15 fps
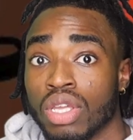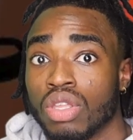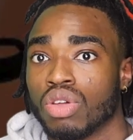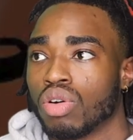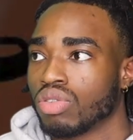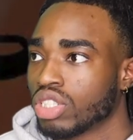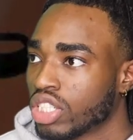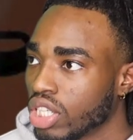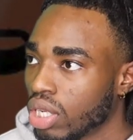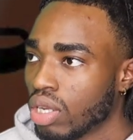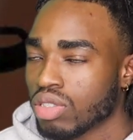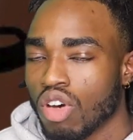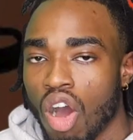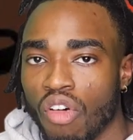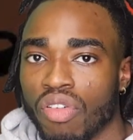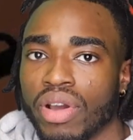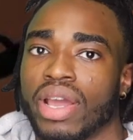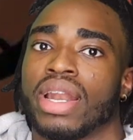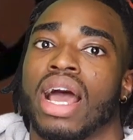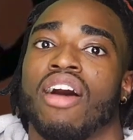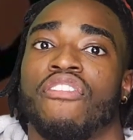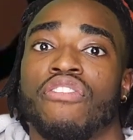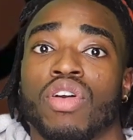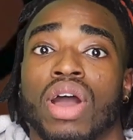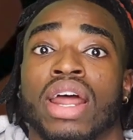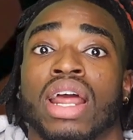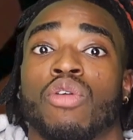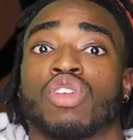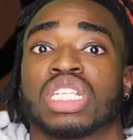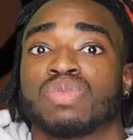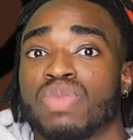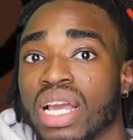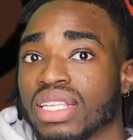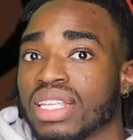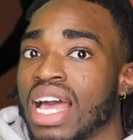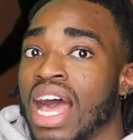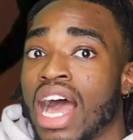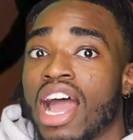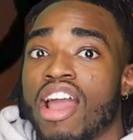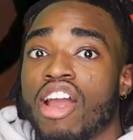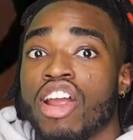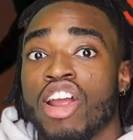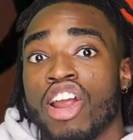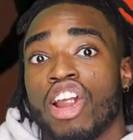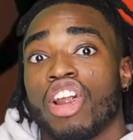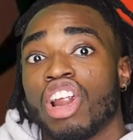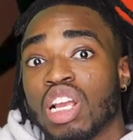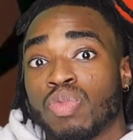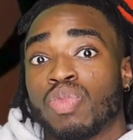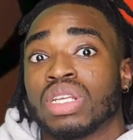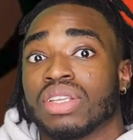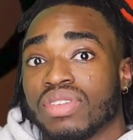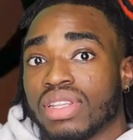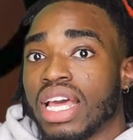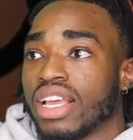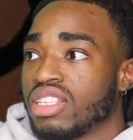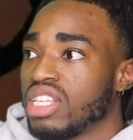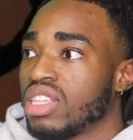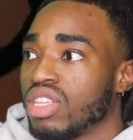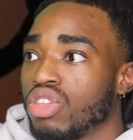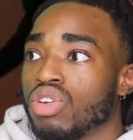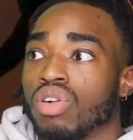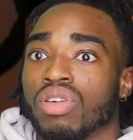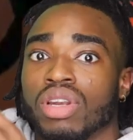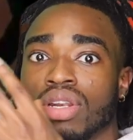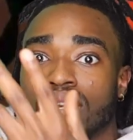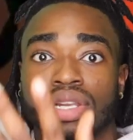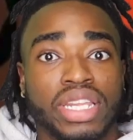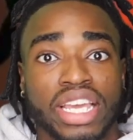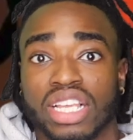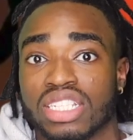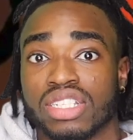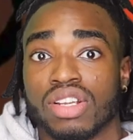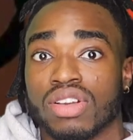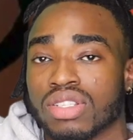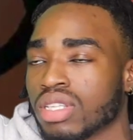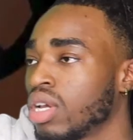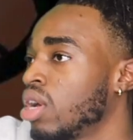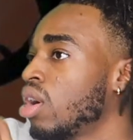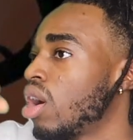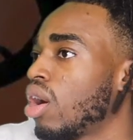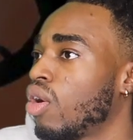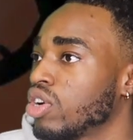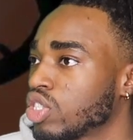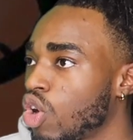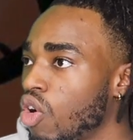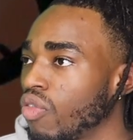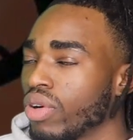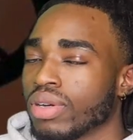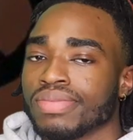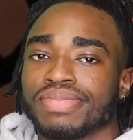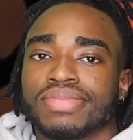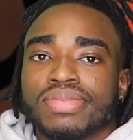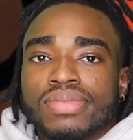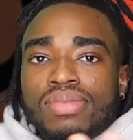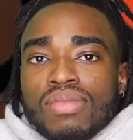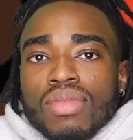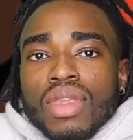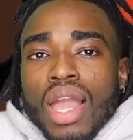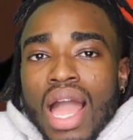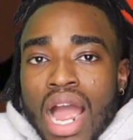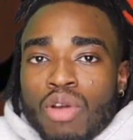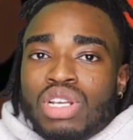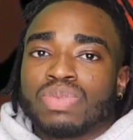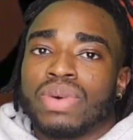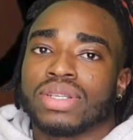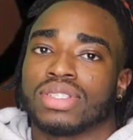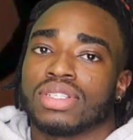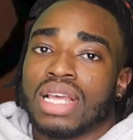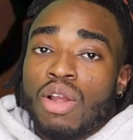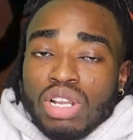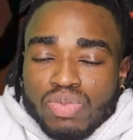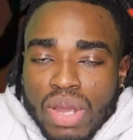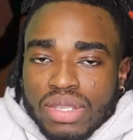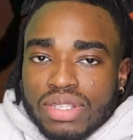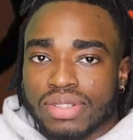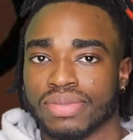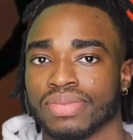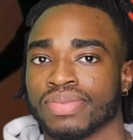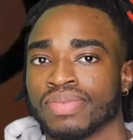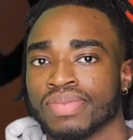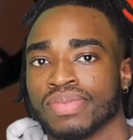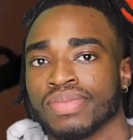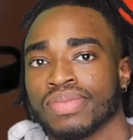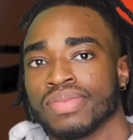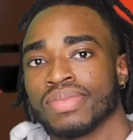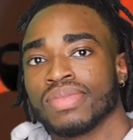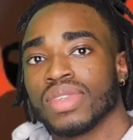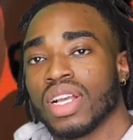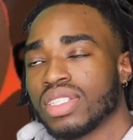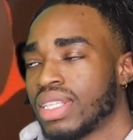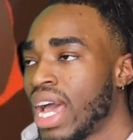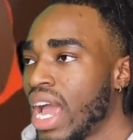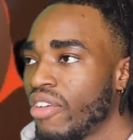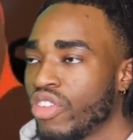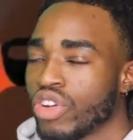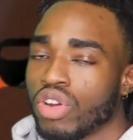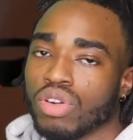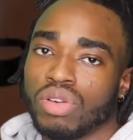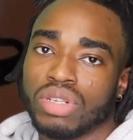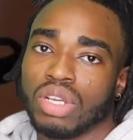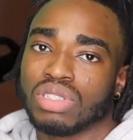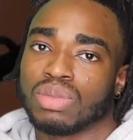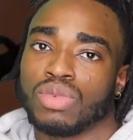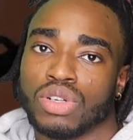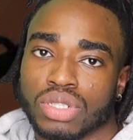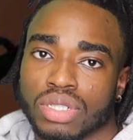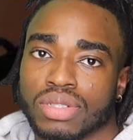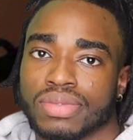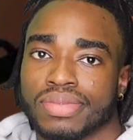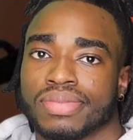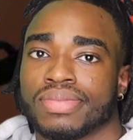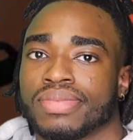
gonna chill or it's over. And I respect her perspective. Like it's either you gonna take it serious or it's over. I respect this. I respect it. Because not every girl gonna deal with your bullshit.